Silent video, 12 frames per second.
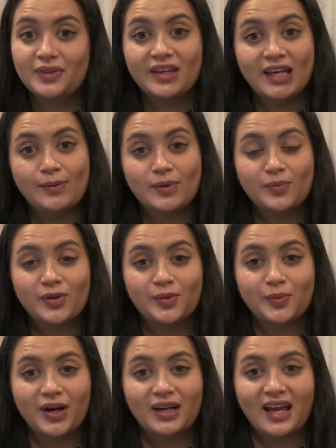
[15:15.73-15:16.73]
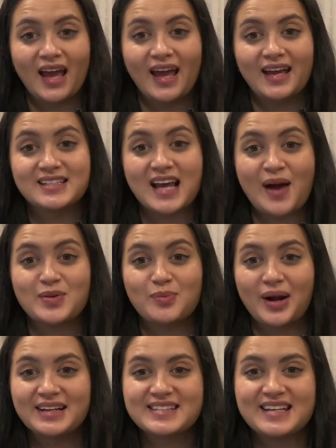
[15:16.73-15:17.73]
Keep up the good work and happy
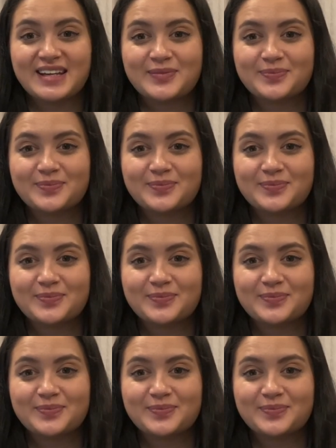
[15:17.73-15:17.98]
practicing.